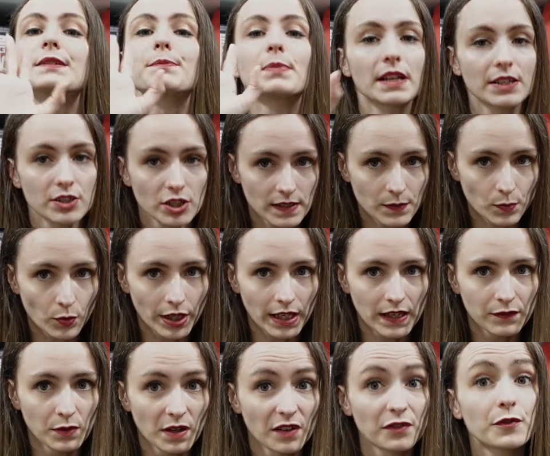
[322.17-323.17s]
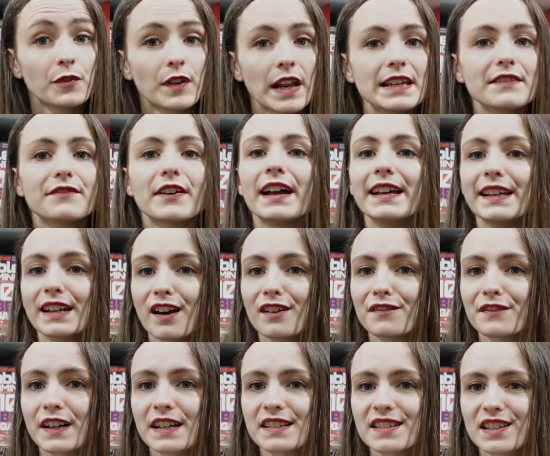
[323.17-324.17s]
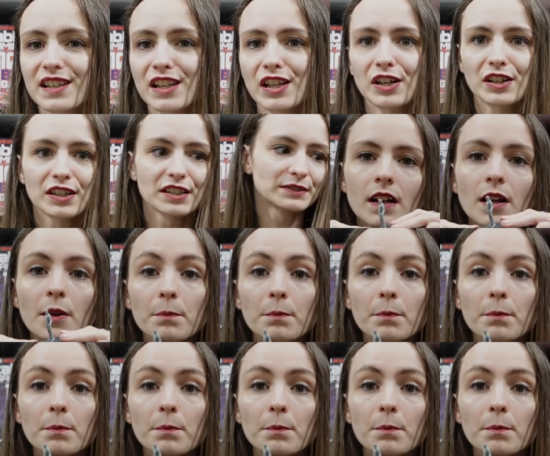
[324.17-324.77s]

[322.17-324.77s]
but I just want to give you a flavour in our first look,